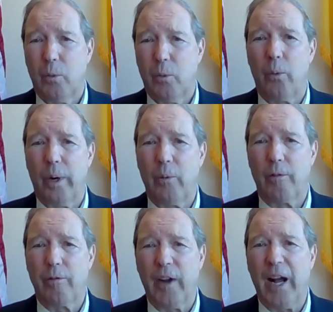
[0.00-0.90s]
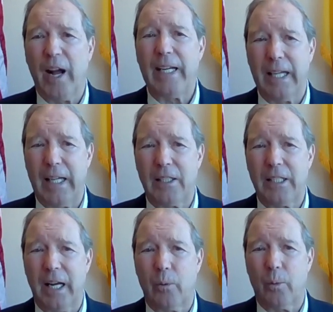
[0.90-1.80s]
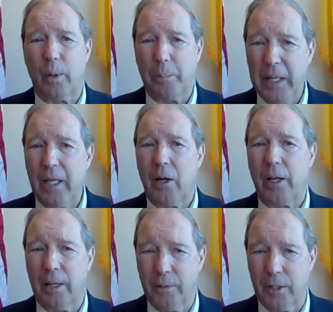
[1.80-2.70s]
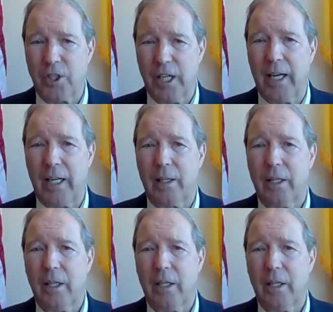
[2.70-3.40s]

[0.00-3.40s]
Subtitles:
when we were fighting ACA repeal in the Senate.